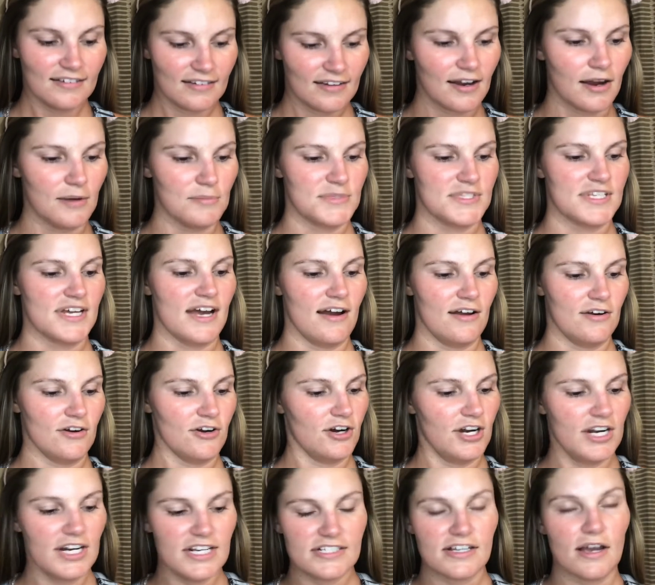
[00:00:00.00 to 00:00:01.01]
comes out,
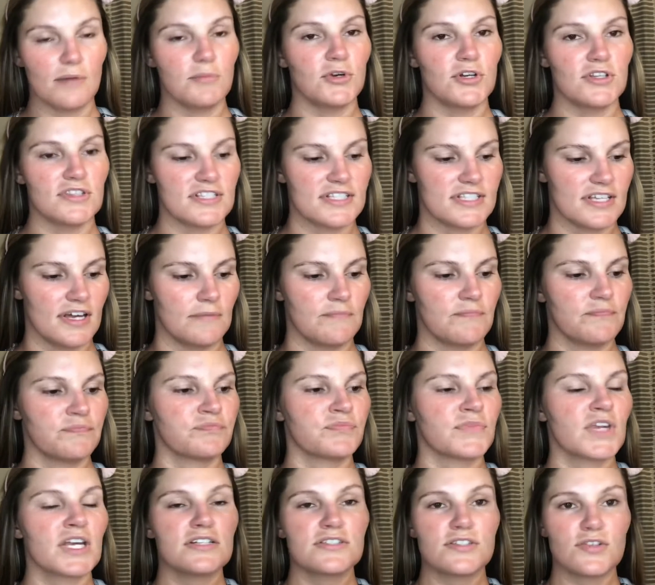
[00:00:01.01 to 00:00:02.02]
or anytime you're in the sun.
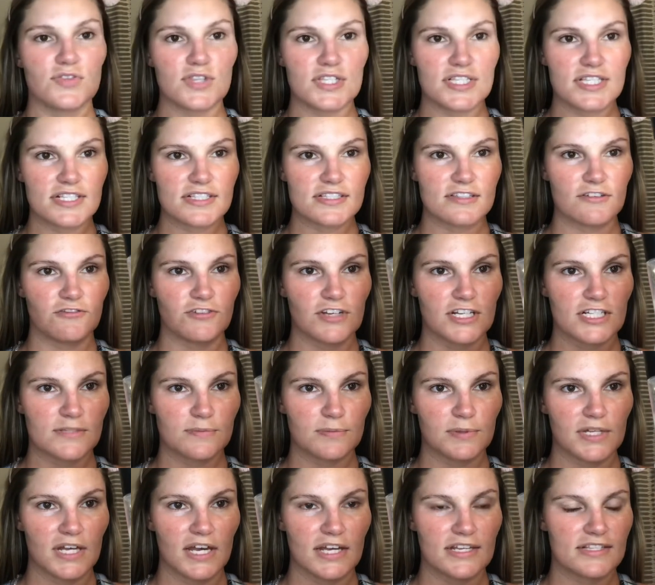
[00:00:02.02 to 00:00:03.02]
So this is the
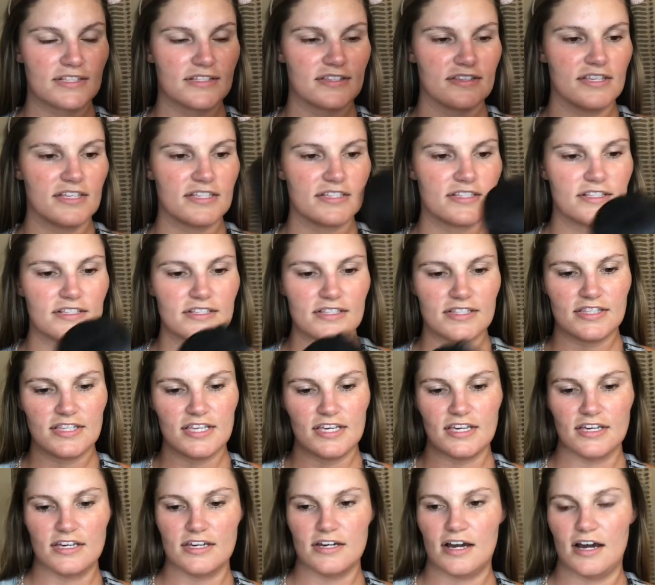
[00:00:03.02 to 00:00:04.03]
Fix Plus. This is
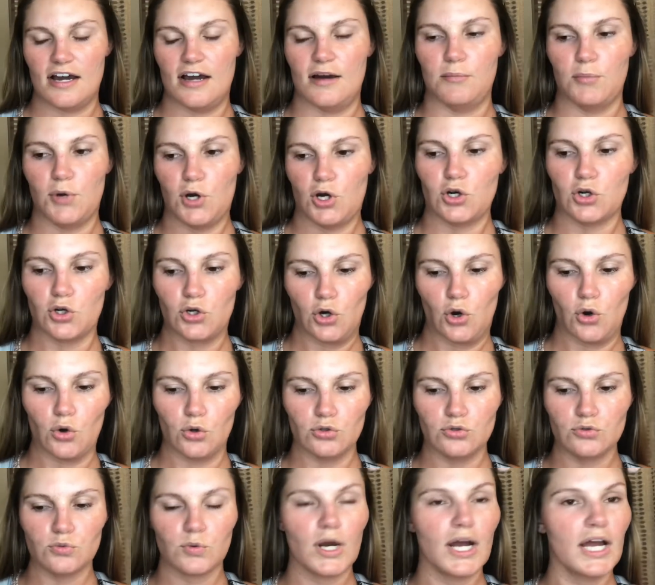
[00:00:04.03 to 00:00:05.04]
the
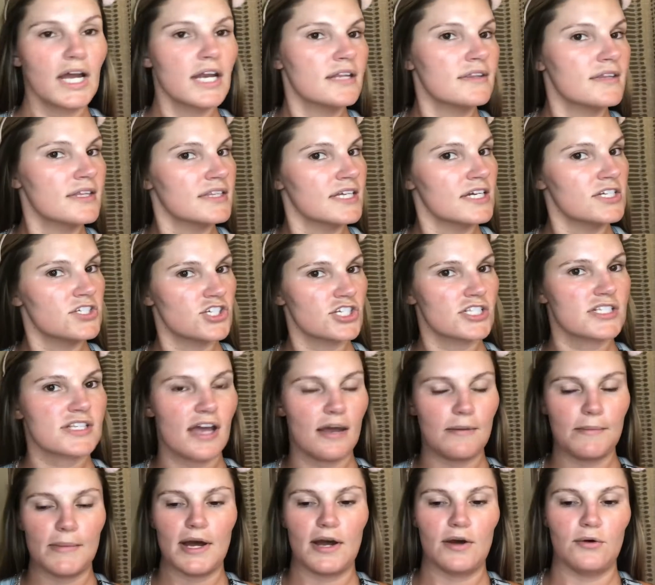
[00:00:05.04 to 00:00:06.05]
gold one that they just
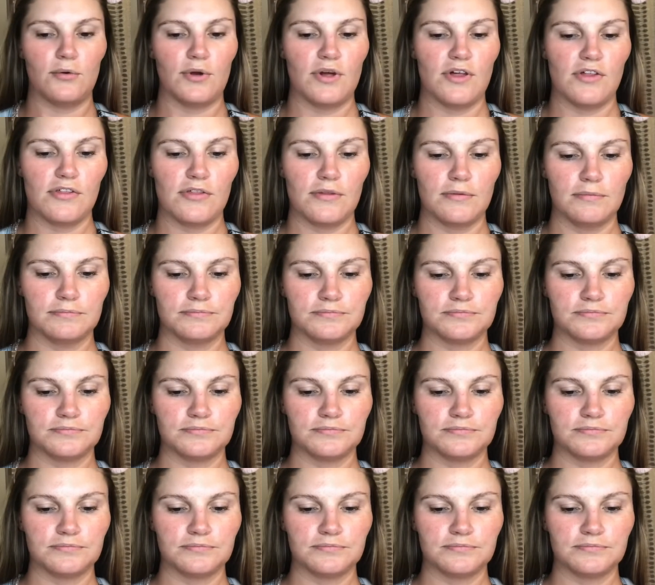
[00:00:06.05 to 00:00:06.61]
came out with.